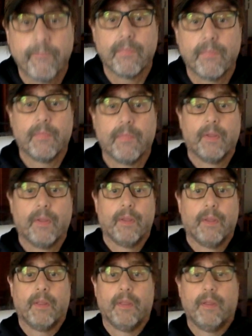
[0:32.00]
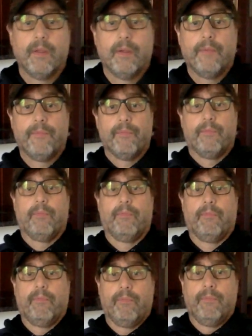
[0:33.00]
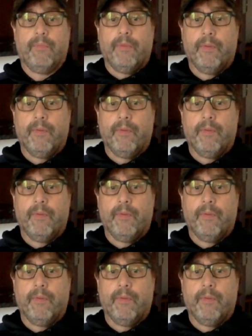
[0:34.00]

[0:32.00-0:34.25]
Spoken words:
(no one is talking)